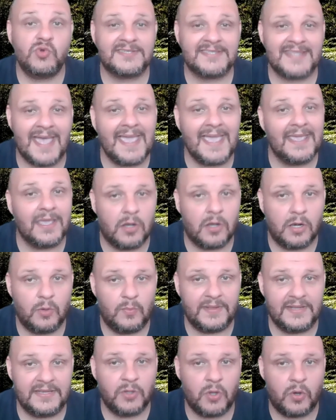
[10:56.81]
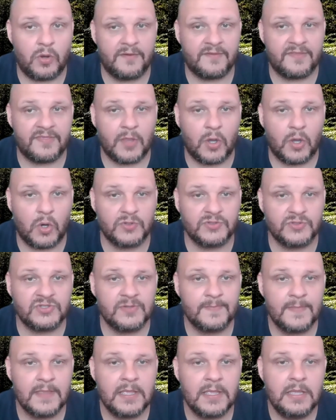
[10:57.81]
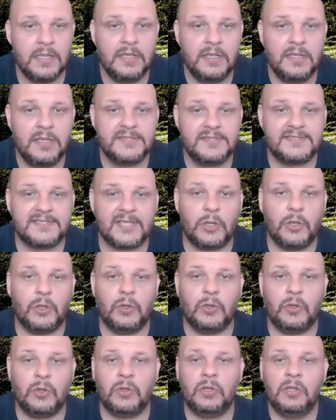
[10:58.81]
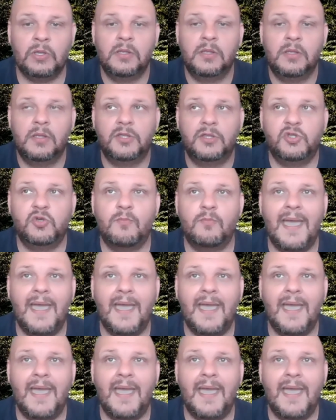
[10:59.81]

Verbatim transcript: cycle with North Node. So you